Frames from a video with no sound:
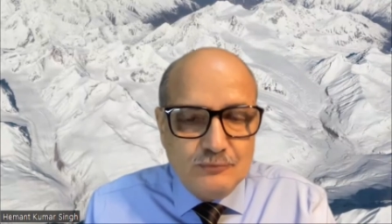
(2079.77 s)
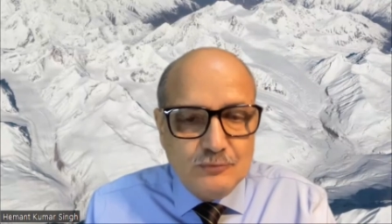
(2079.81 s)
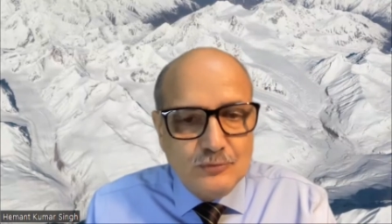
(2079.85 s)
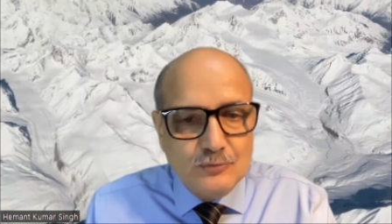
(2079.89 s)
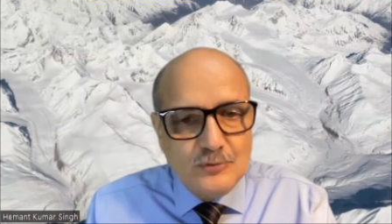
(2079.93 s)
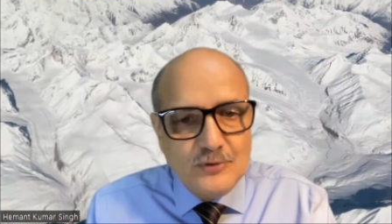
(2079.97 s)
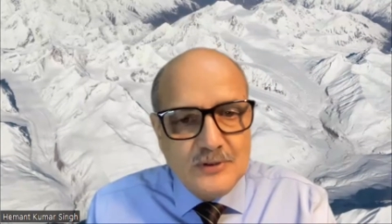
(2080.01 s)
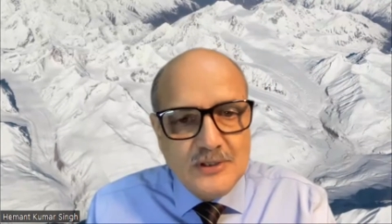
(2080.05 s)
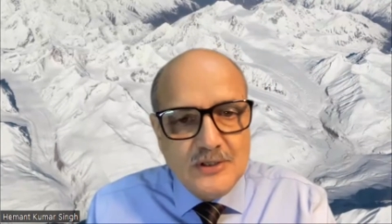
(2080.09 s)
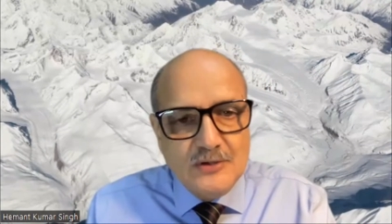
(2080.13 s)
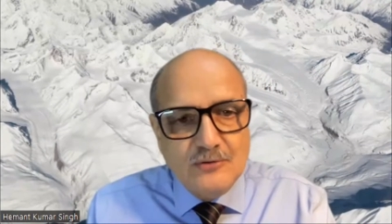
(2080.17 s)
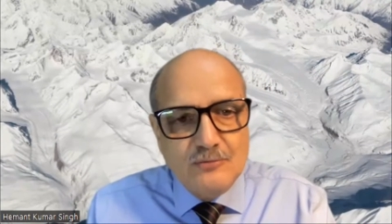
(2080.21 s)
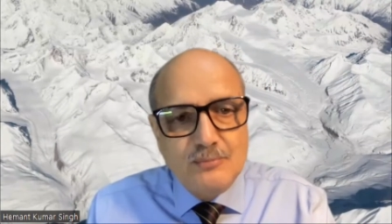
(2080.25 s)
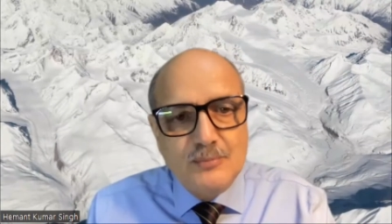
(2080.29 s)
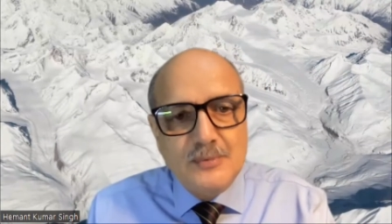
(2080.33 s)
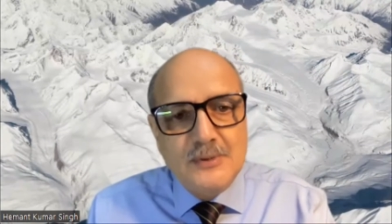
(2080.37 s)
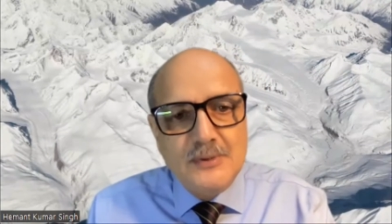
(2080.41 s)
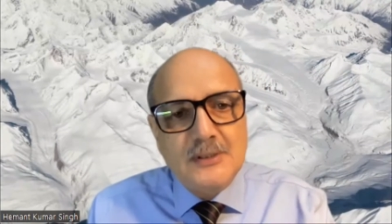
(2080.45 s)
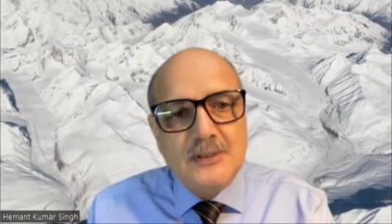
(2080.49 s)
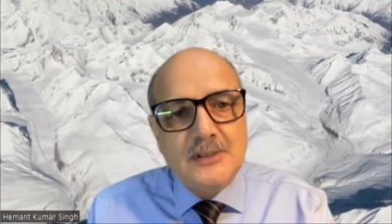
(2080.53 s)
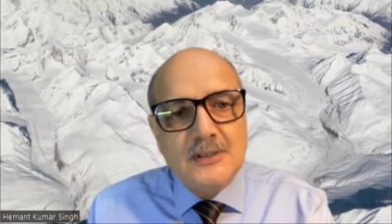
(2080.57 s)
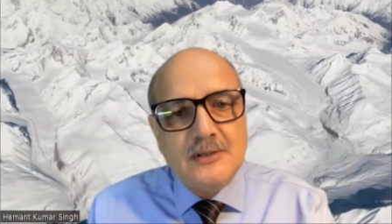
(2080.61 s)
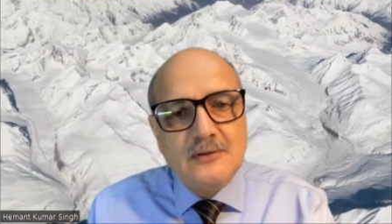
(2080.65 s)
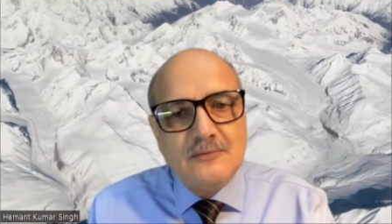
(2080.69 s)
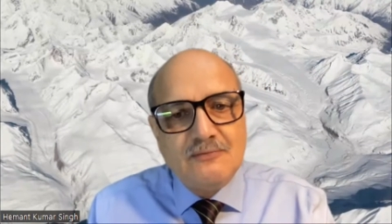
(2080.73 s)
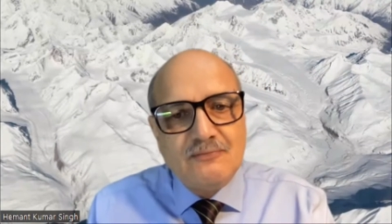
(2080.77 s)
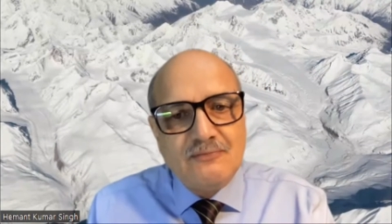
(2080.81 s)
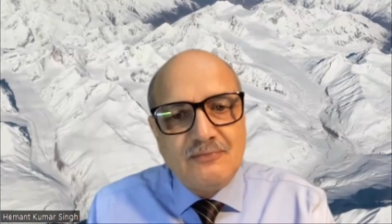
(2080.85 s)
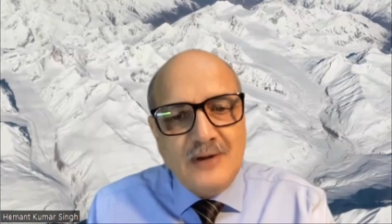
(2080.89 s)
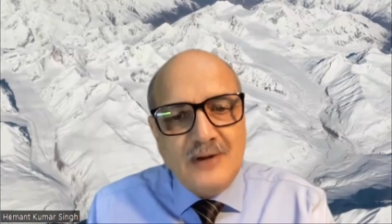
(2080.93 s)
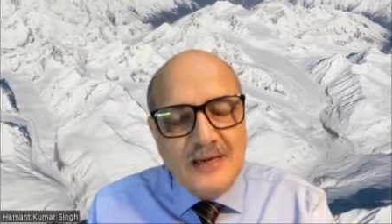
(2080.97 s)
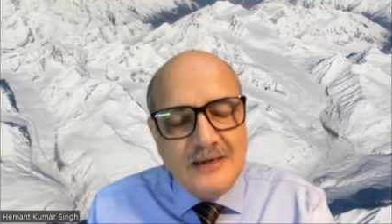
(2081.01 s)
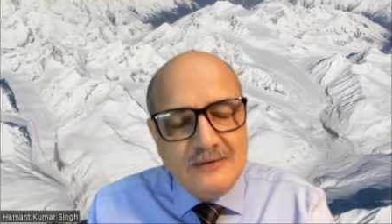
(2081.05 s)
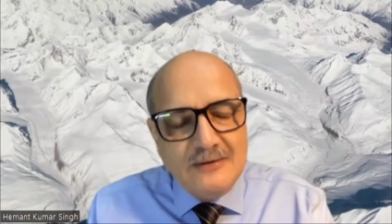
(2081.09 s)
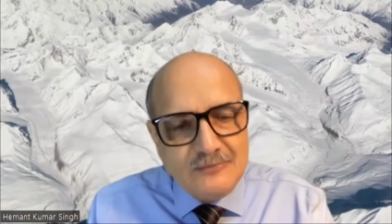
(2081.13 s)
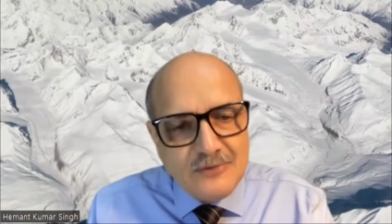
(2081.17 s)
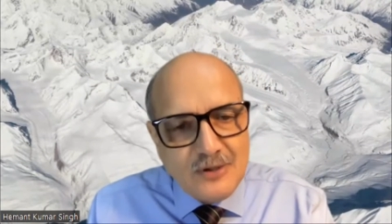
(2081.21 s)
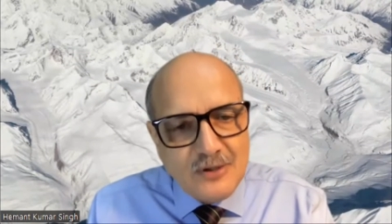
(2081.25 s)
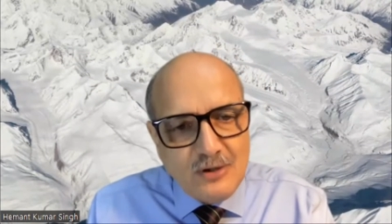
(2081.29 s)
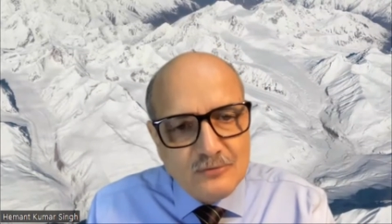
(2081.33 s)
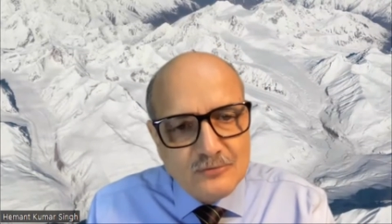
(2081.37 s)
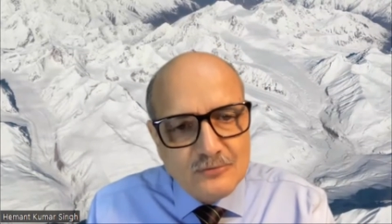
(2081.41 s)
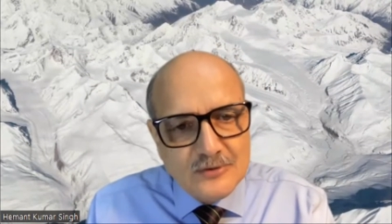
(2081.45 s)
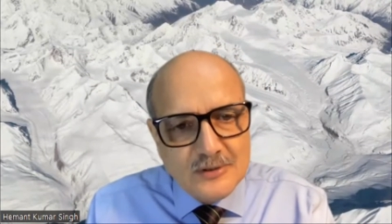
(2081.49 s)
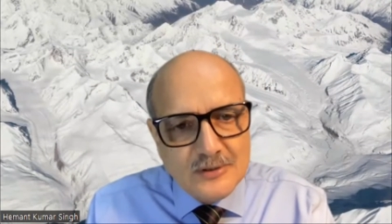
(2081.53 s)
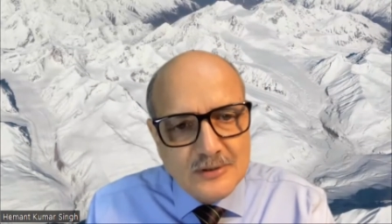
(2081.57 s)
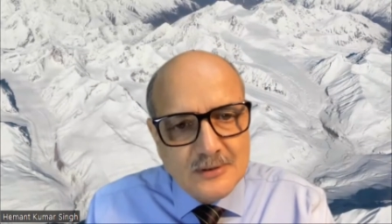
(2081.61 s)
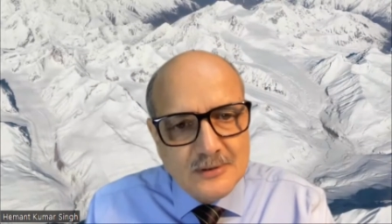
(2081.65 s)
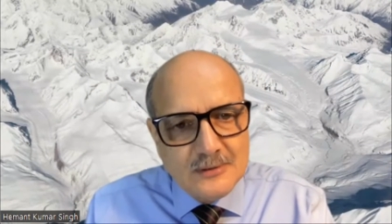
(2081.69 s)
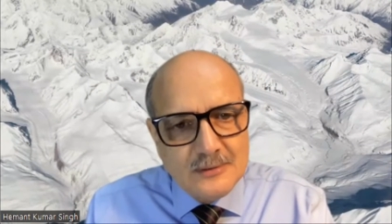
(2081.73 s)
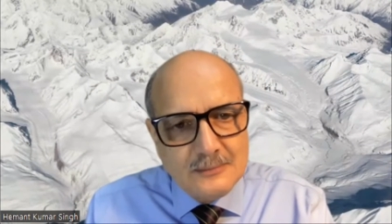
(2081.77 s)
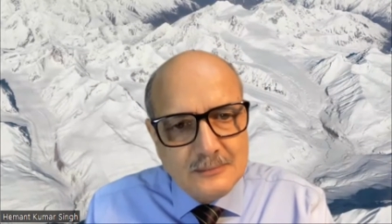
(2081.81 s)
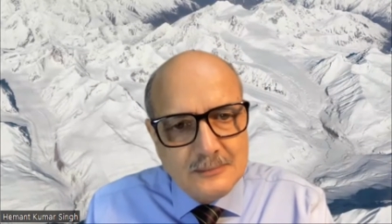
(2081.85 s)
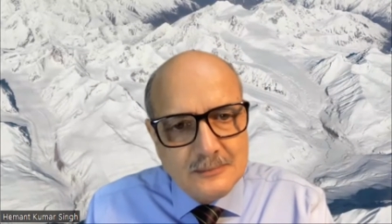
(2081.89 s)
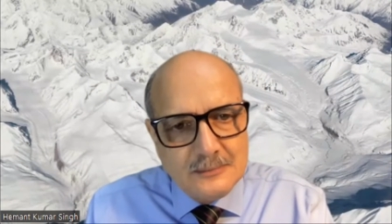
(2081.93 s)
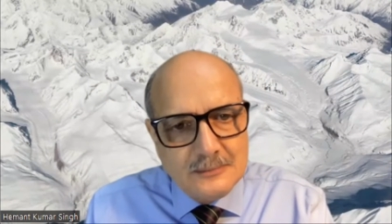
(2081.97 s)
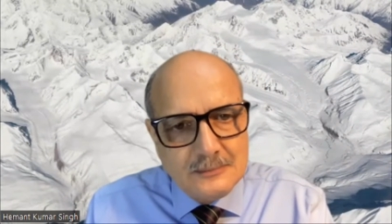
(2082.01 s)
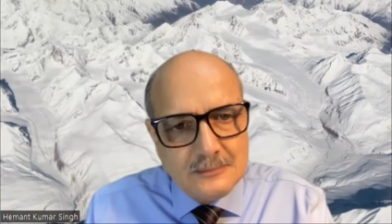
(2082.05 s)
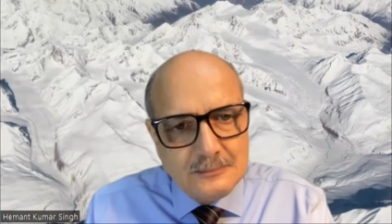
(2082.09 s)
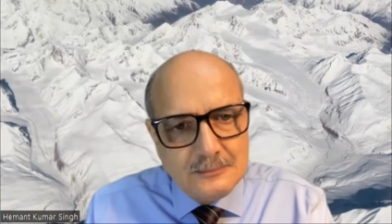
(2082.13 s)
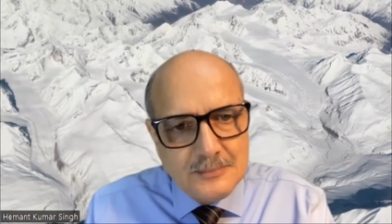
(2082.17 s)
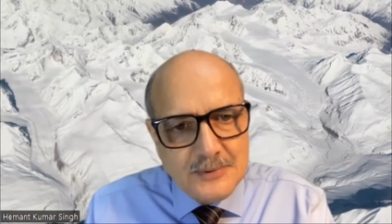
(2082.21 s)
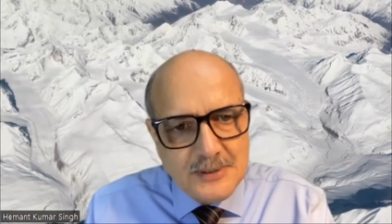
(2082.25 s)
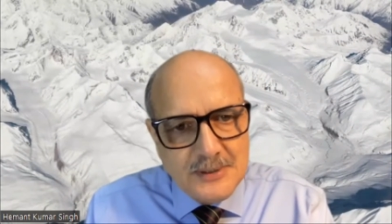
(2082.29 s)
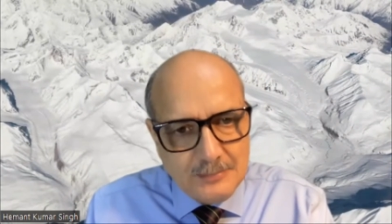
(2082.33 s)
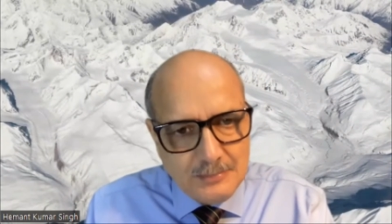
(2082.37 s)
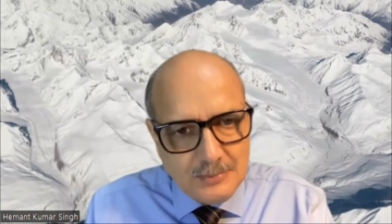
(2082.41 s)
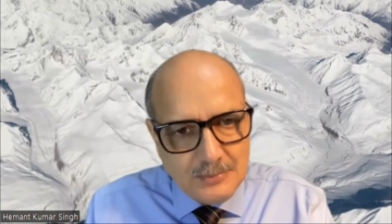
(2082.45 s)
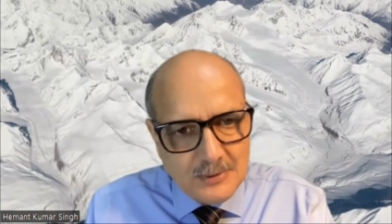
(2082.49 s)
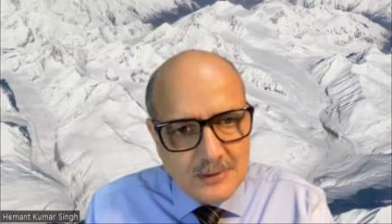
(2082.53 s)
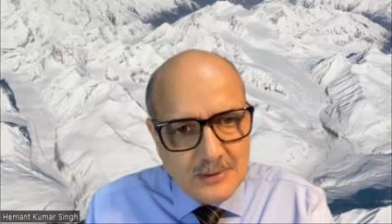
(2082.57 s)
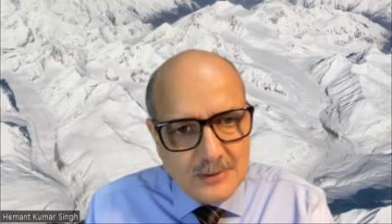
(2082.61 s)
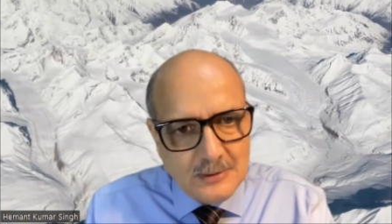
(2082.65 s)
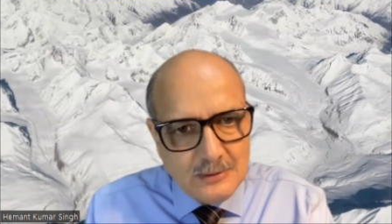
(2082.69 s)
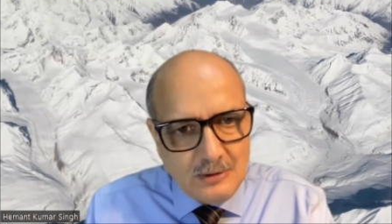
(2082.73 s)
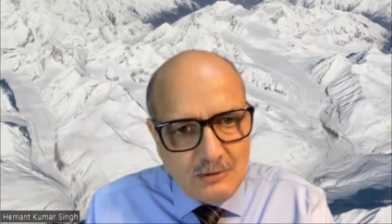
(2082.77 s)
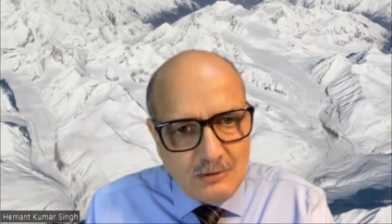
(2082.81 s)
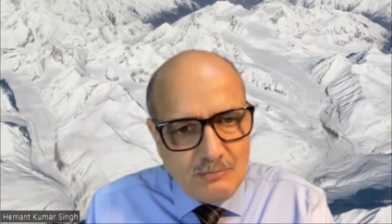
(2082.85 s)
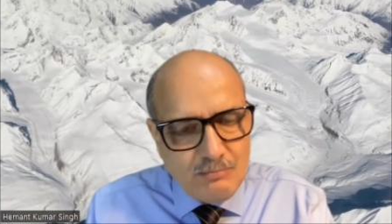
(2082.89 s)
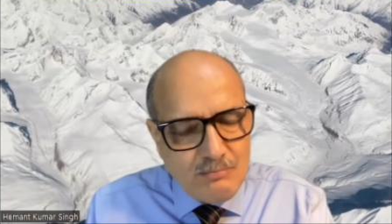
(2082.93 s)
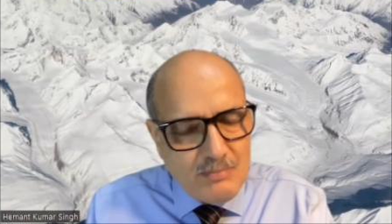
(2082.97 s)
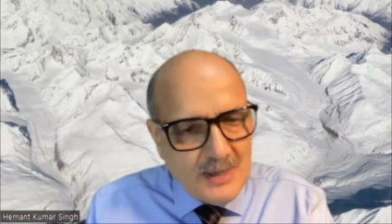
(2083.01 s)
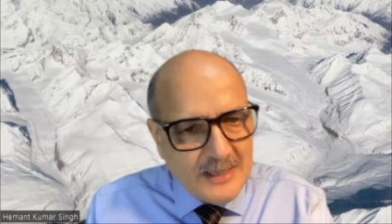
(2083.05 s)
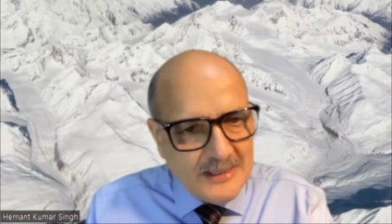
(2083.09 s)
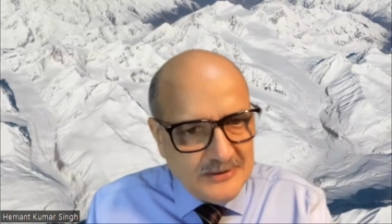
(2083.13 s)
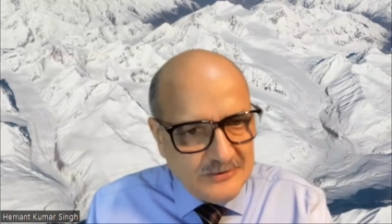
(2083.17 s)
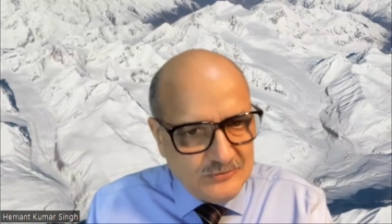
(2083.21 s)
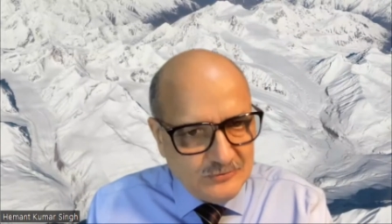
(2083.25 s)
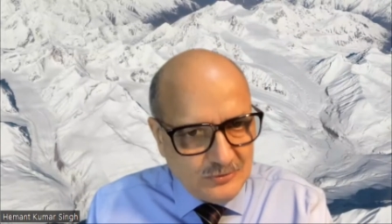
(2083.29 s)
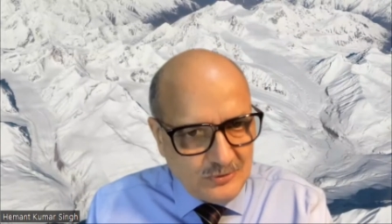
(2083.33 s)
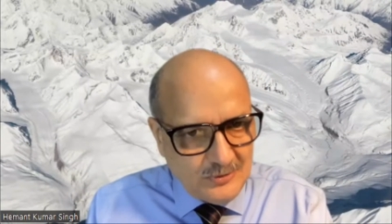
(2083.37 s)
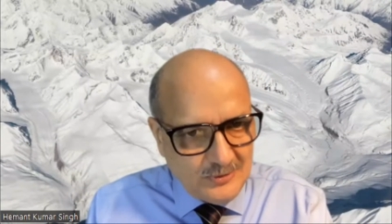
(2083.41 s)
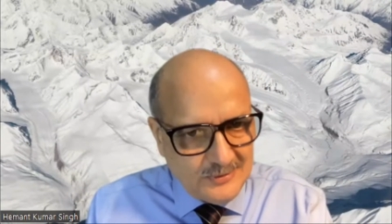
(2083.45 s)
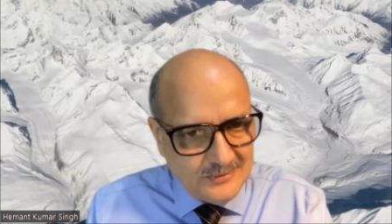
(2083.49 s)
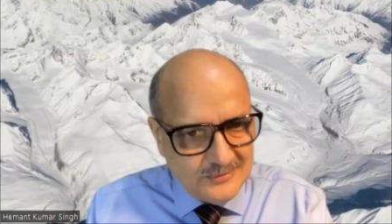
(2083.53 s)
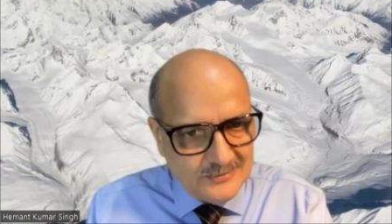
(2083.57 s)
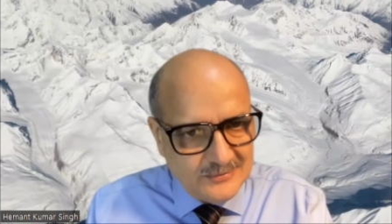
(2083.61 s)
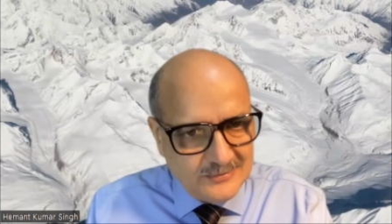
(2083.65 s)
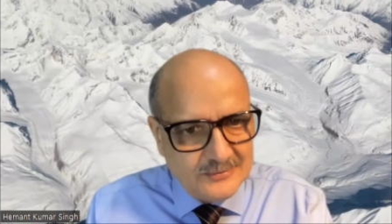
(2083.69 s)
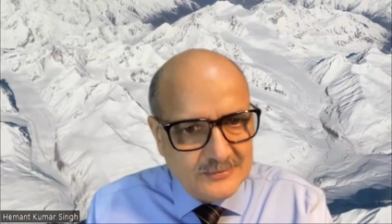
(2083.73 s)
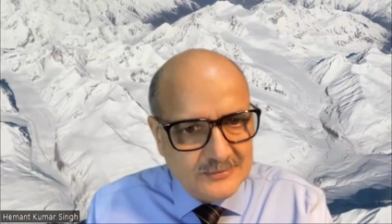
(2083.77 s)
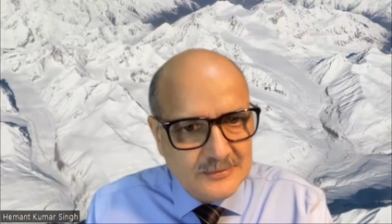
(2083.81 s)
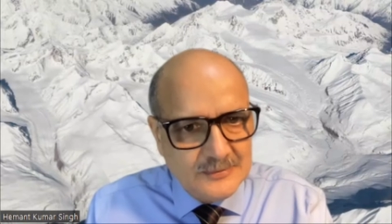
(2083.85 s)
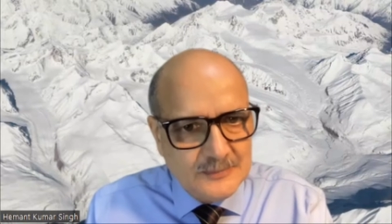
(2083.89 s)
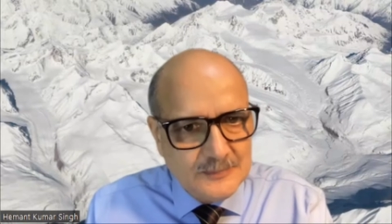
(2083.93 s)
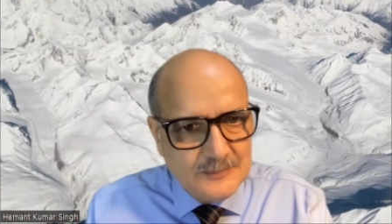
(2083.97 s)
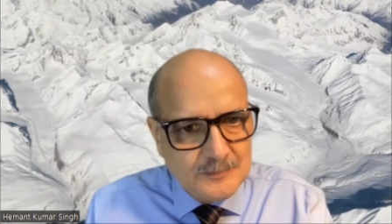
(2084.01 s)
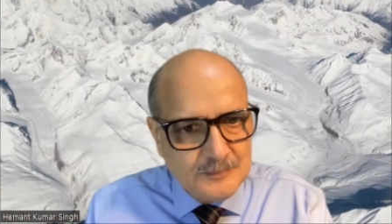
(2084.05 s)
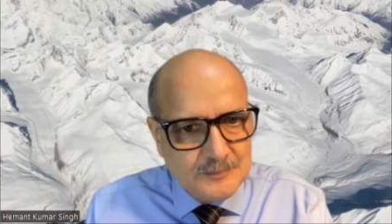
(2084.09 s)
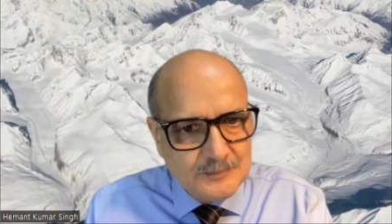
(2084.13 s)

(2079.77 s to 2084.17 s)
if you give me 5,000 people of my choice,